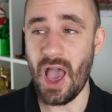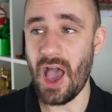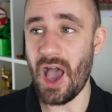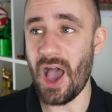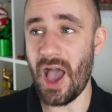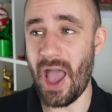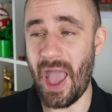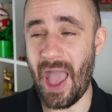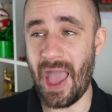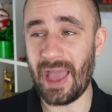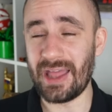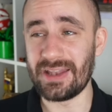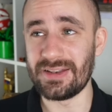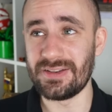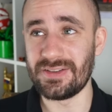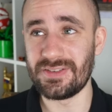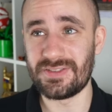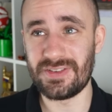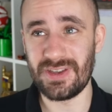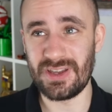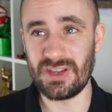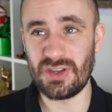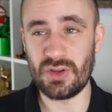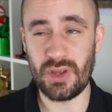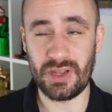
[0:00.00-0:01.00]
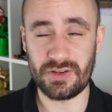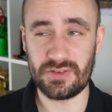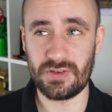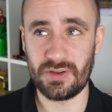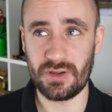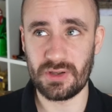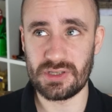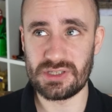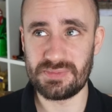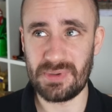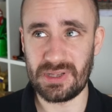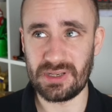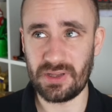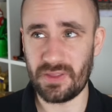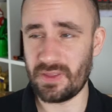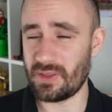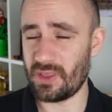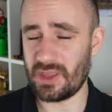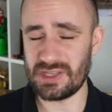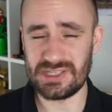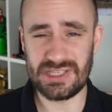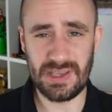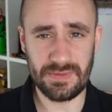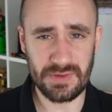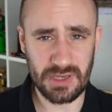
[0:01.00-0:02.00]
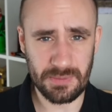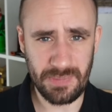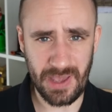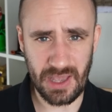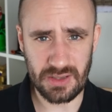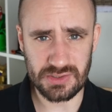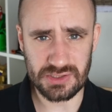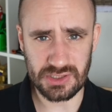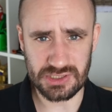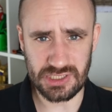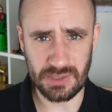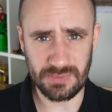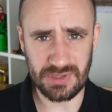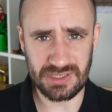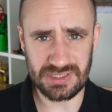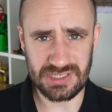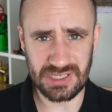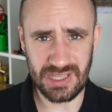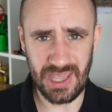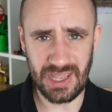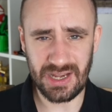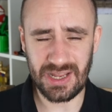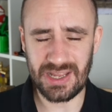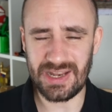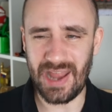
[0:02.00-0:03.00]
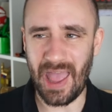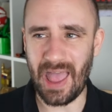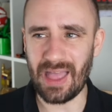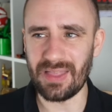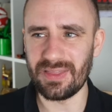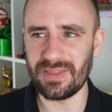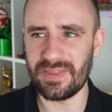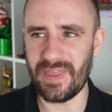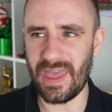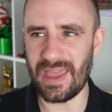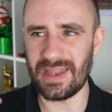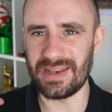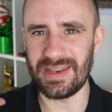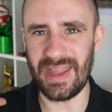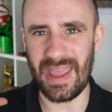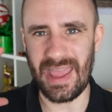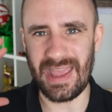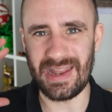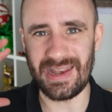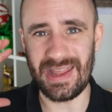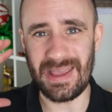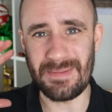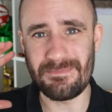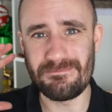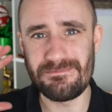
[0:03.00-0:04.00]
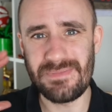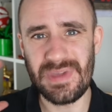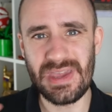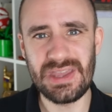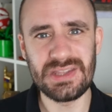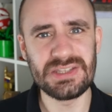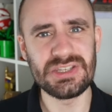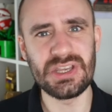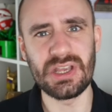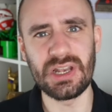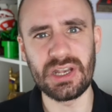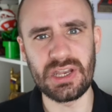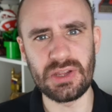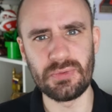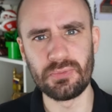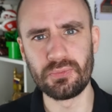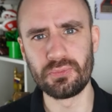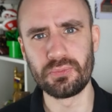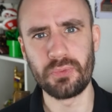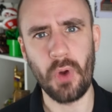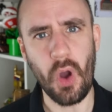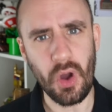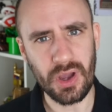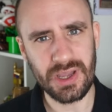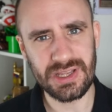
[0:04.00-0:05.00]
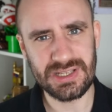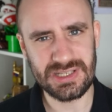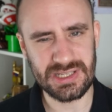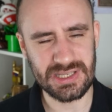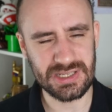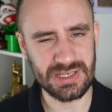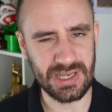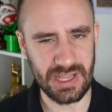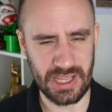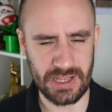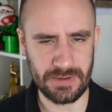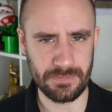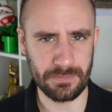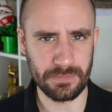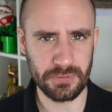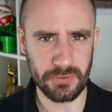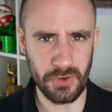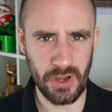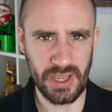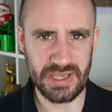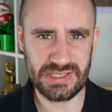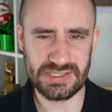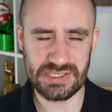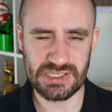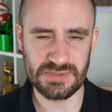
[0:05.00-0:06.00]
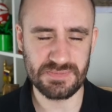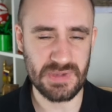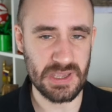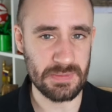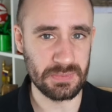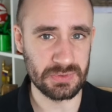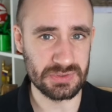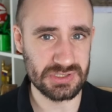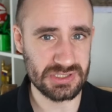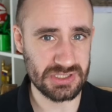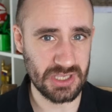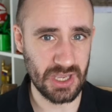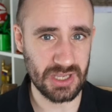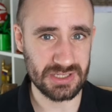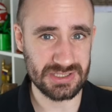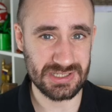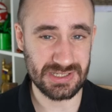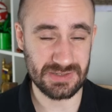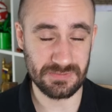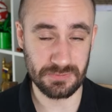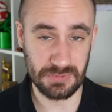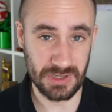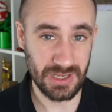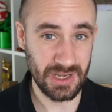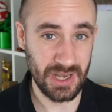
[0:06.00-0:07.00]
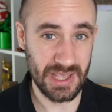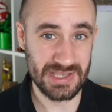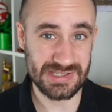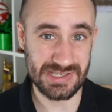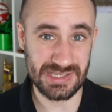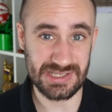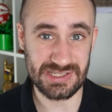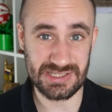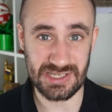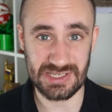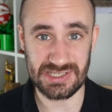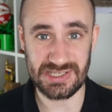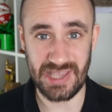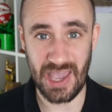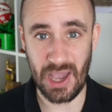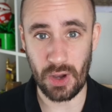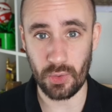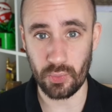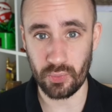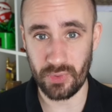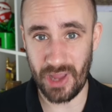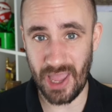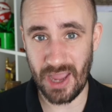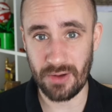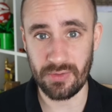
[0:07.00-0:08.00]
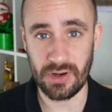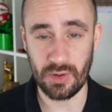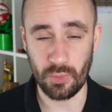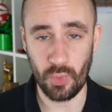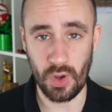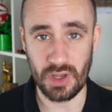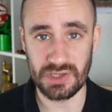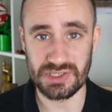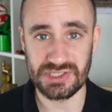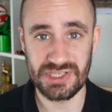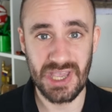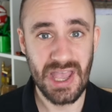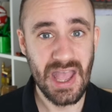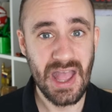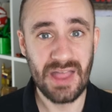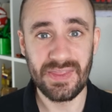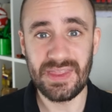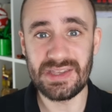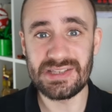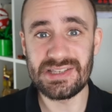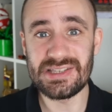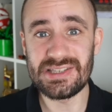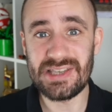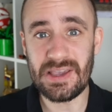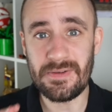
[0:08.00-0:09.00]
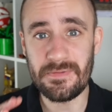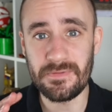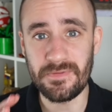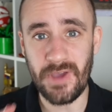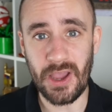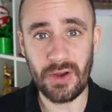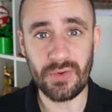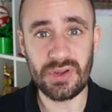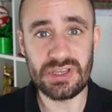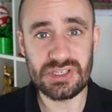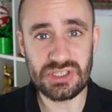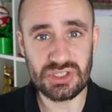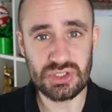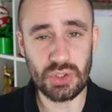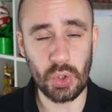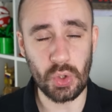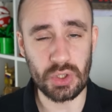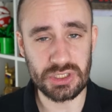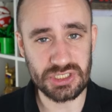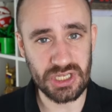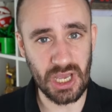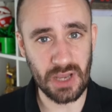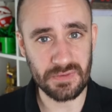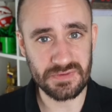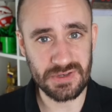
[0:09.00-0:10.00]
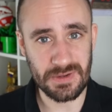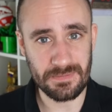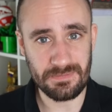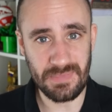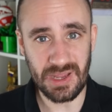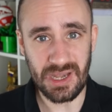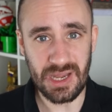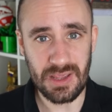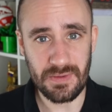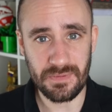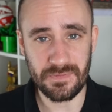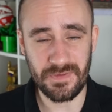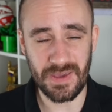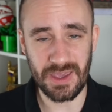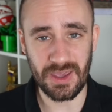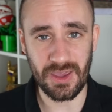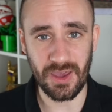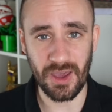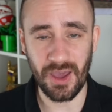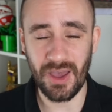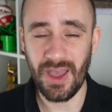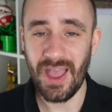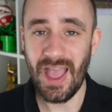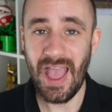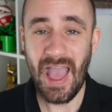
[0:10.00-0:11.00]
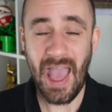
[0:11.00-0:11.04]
and you had to spend, I think, like £70 or something to get it, and then it immediately rocketed in price as people started realizing just how rare it was. This is a very sought after minifigure,